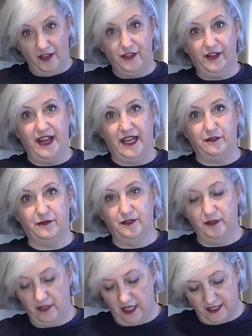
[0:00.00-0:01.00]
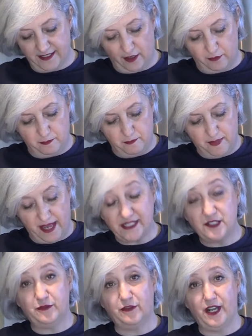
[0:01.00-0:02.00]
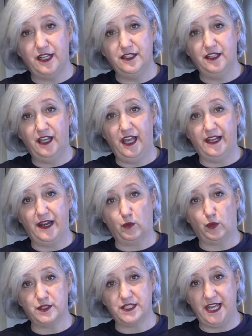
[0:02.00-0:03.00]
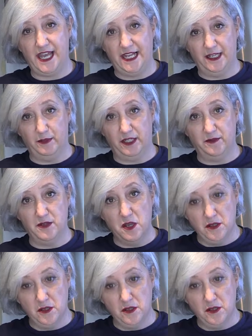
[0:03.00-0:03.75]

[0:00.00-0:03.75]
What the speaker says: the knife as our best friend and our worst enemy.